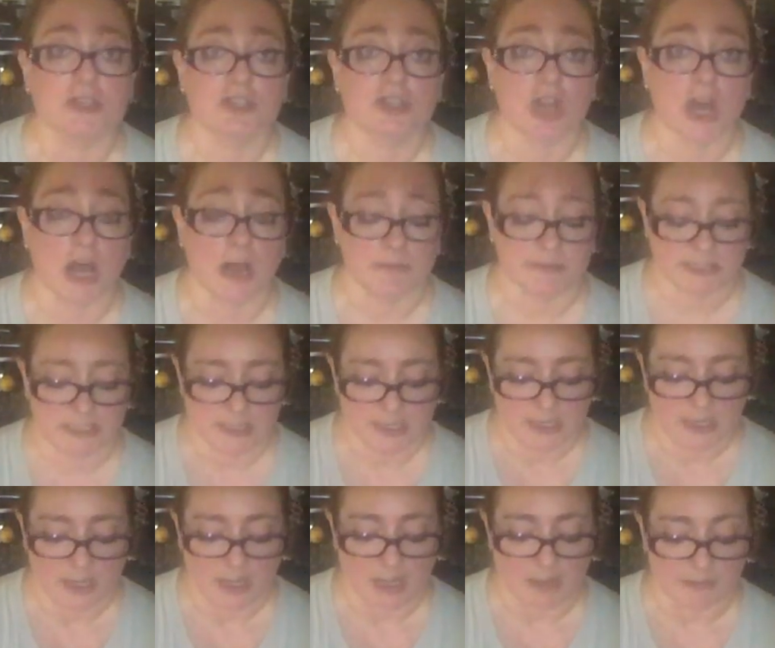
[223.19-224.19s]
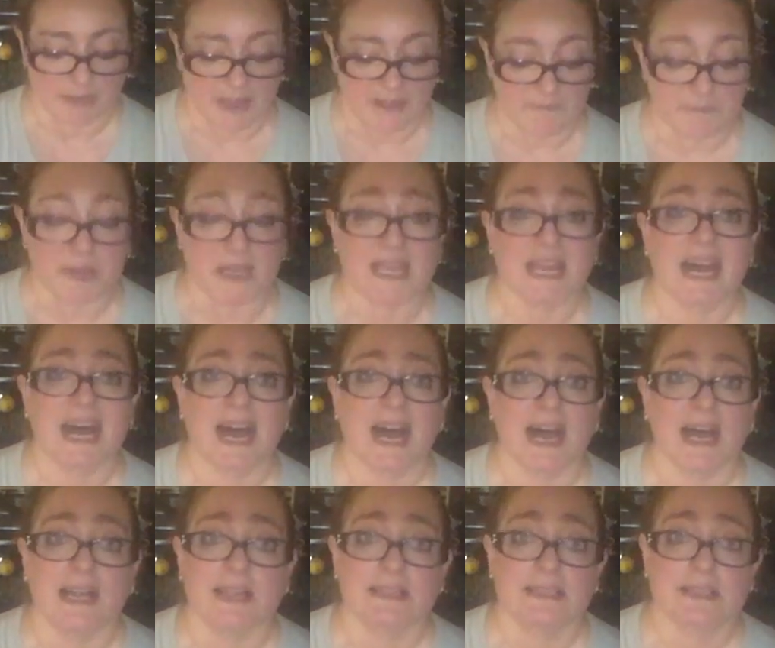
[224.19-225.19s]
chopped. I have
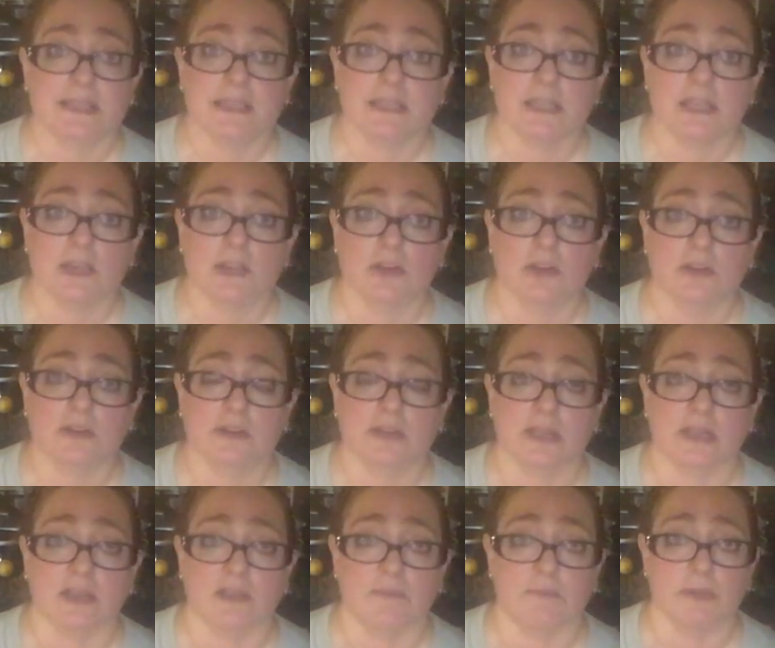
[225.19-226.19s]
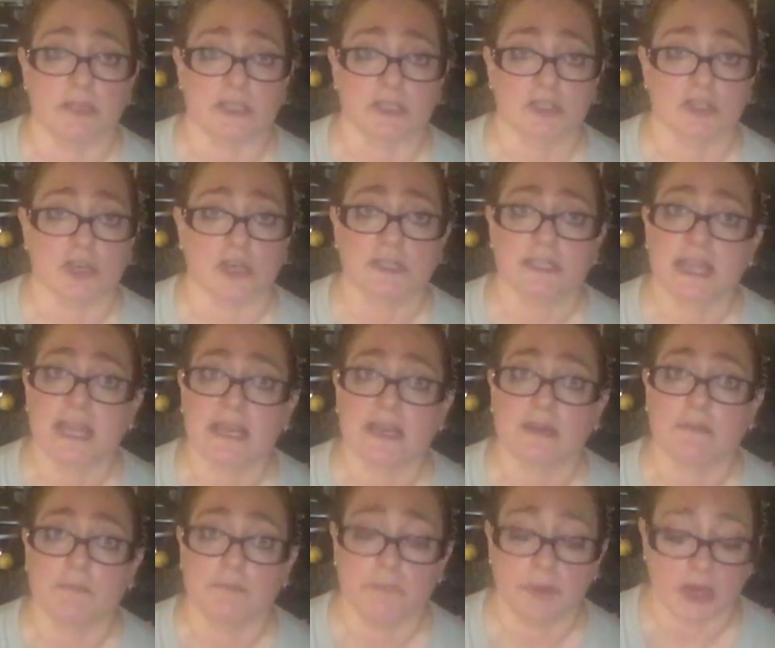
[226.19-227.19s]
pecans in here that have been sauteed
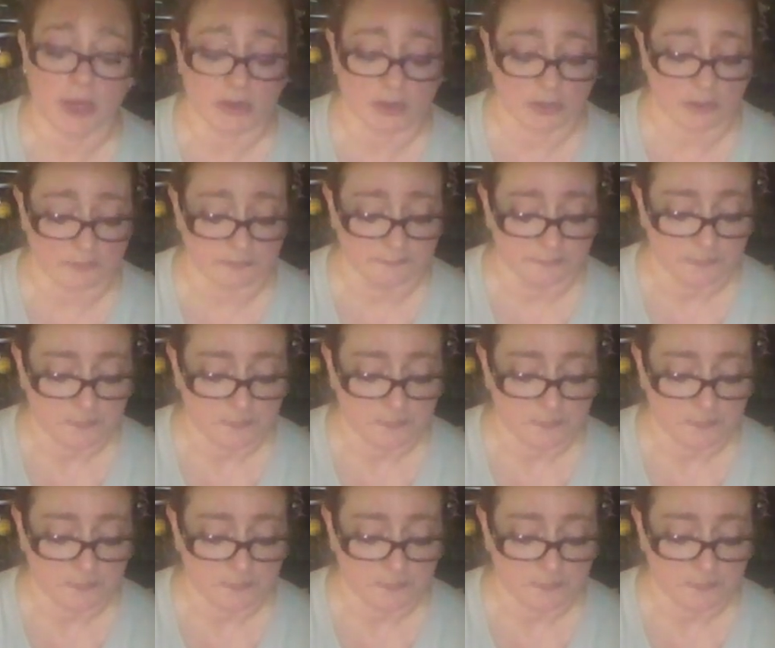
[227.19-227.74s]
in butter,